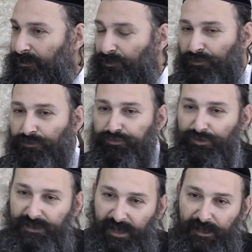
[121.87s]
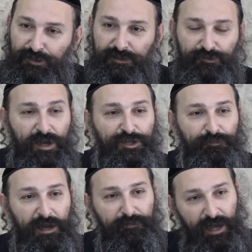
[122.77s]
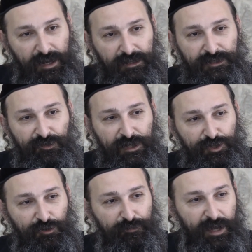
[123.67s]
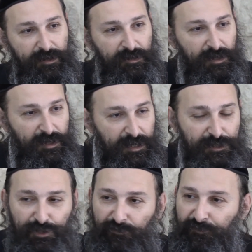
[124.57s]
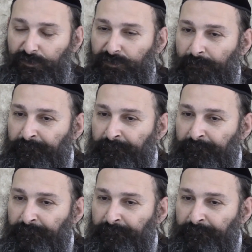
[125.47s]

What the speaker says: you scratch my back, I'll scratch your back, and so forth.